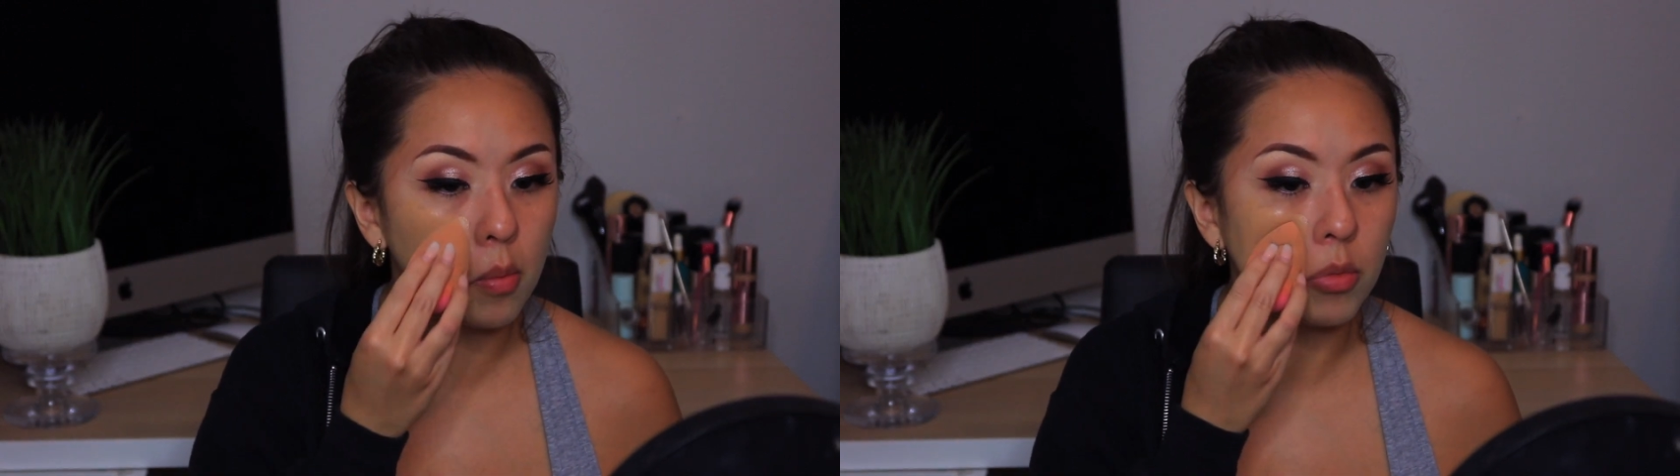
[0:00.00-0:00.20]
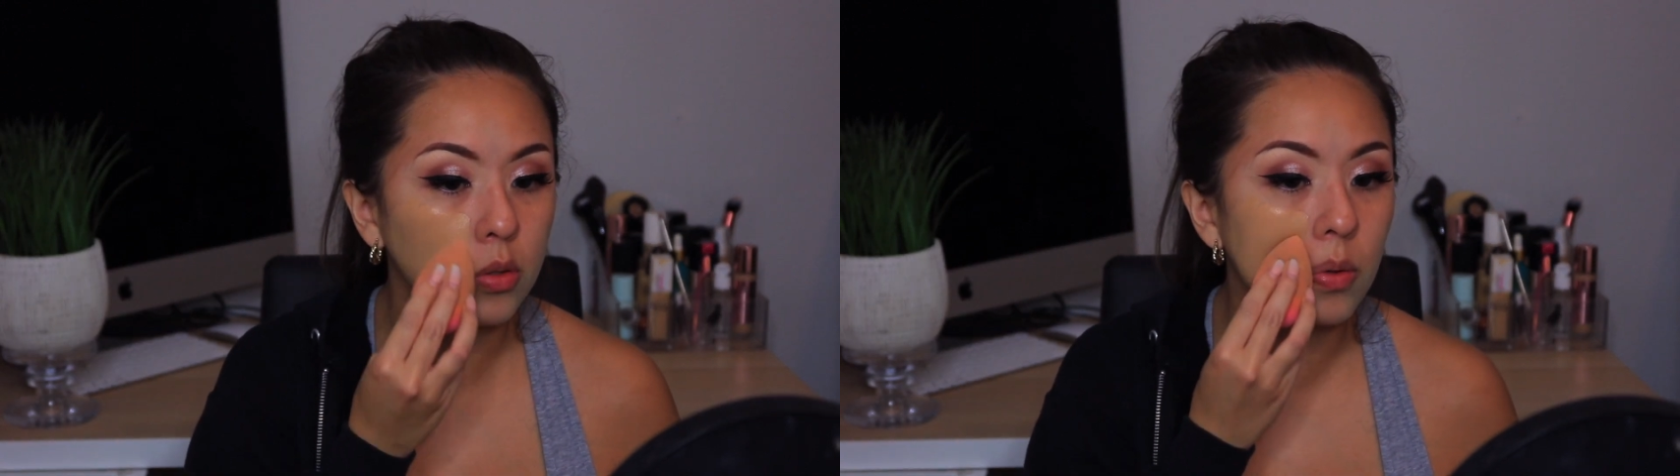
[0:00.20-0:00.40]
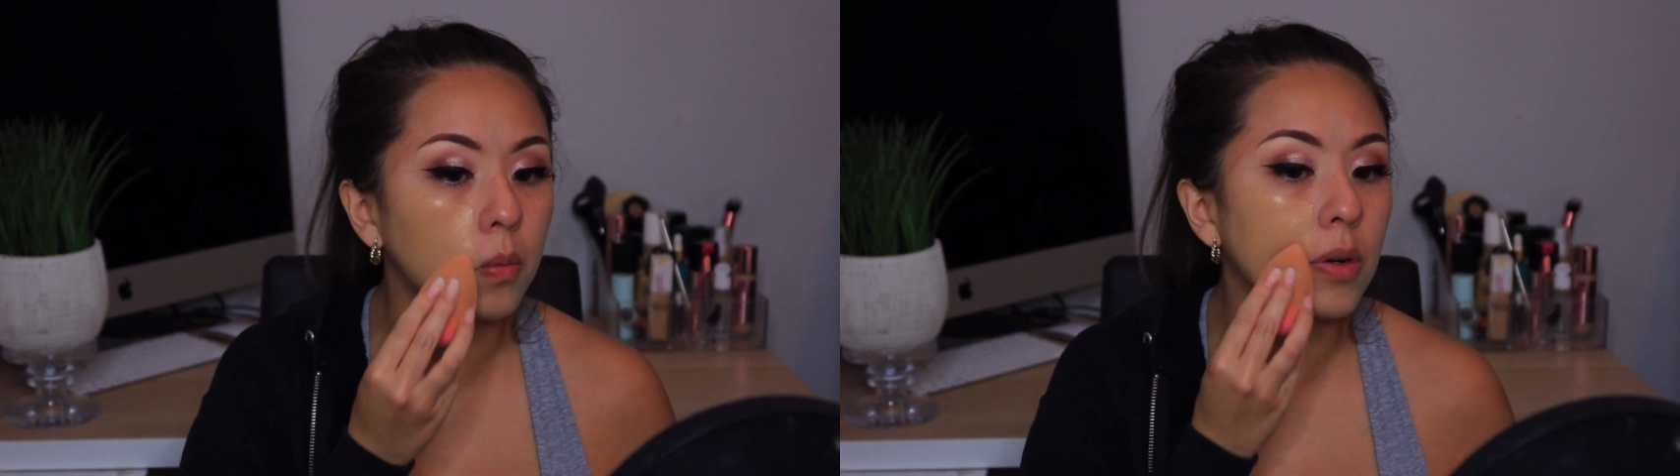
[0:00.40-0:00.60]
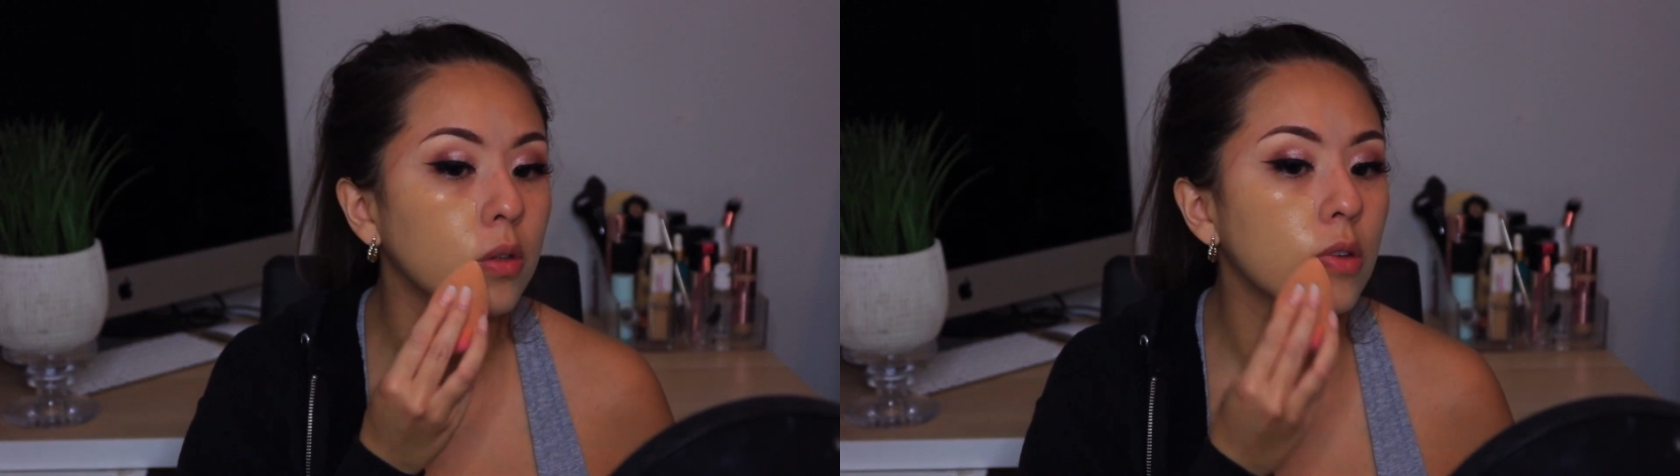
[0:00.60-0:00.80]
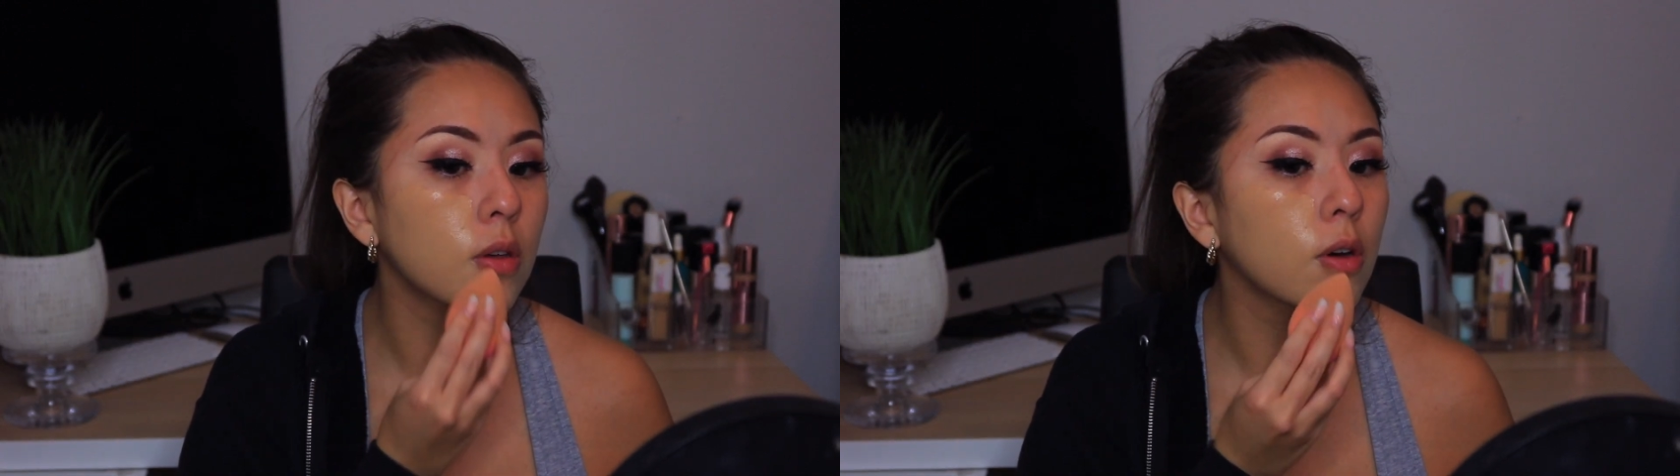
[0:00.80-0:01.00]
We do
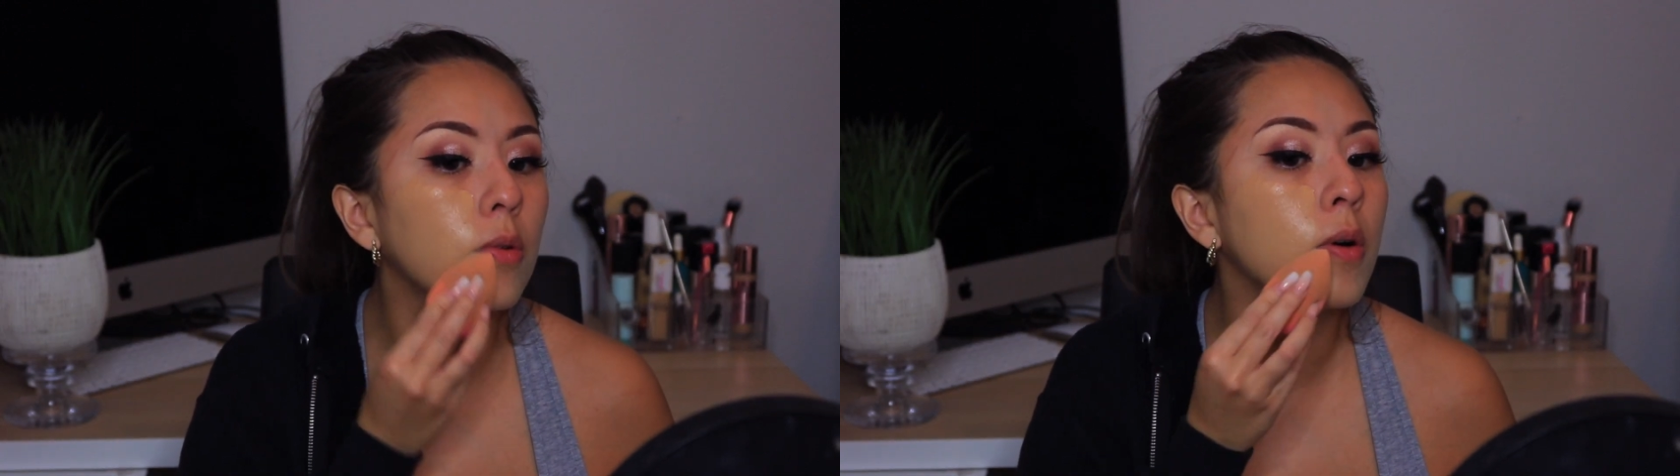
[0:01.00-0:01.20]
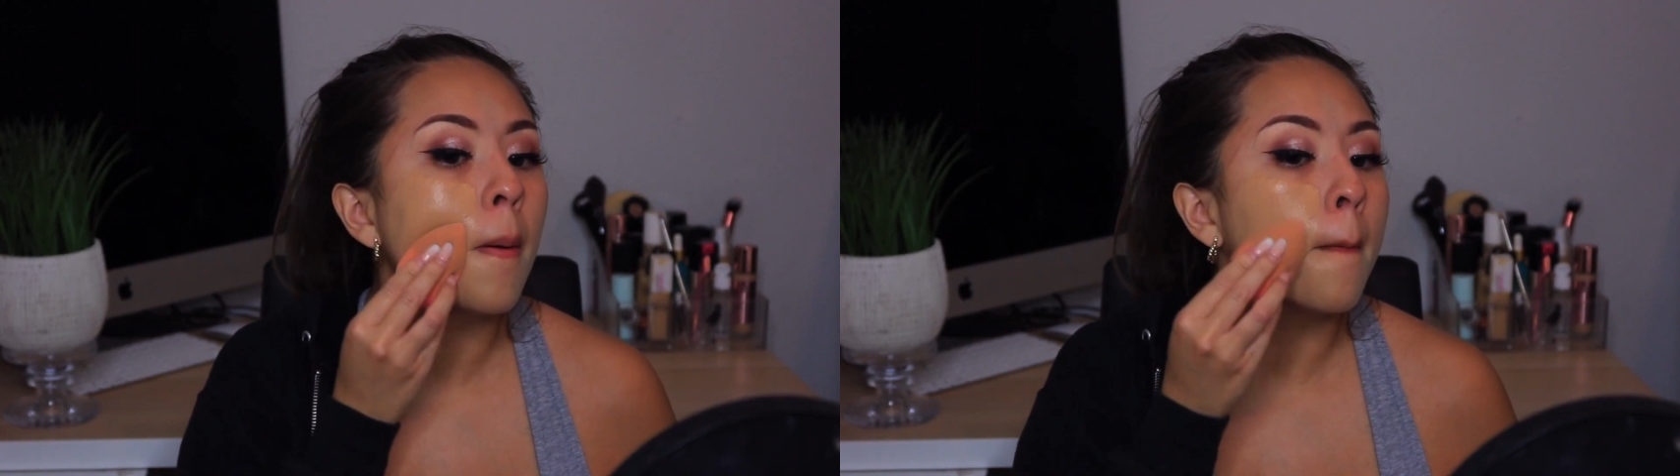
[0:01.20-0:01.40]
want to